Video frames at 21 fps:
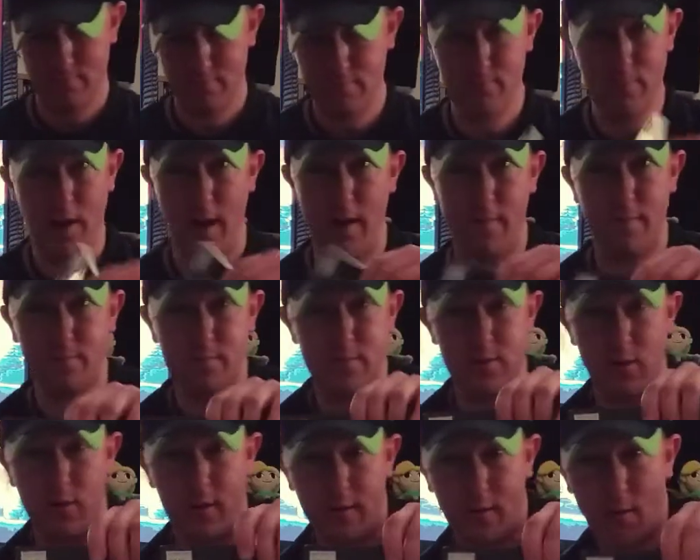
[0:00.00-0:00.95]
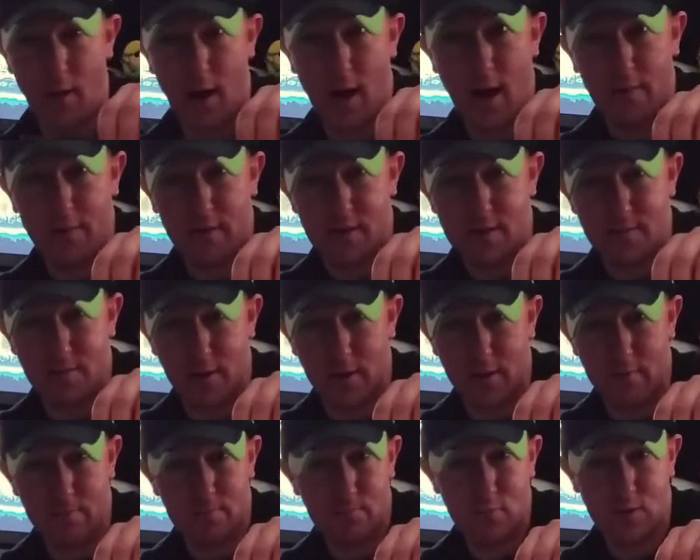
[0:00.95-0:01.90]
I don't even know why I have this, but
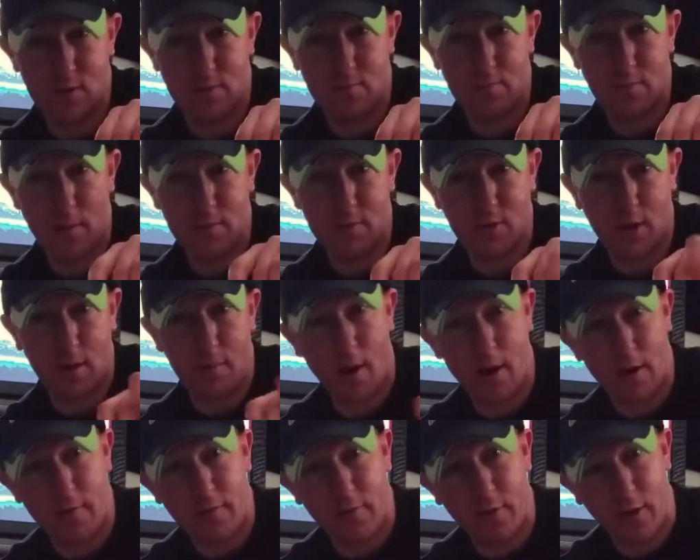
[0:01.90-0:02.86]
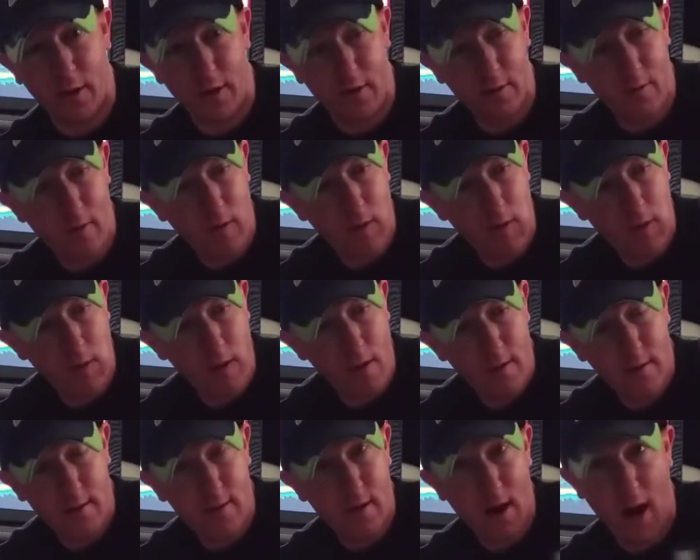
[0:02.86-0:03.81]
I'm sure I bought it for.
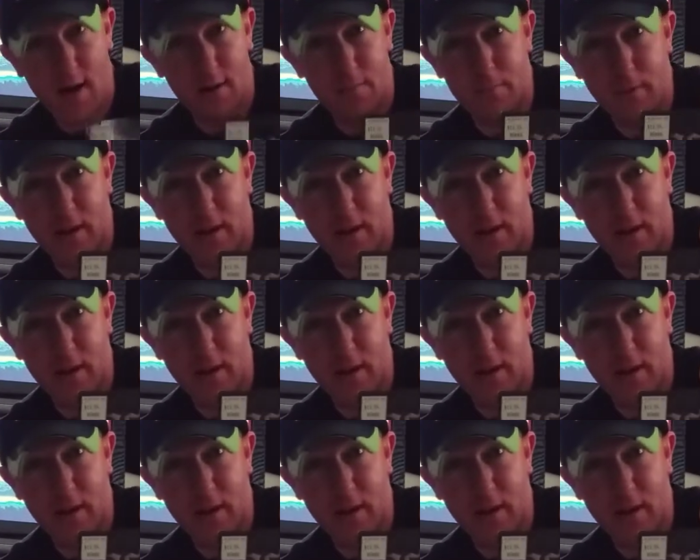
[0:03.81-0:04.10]
I didn't pay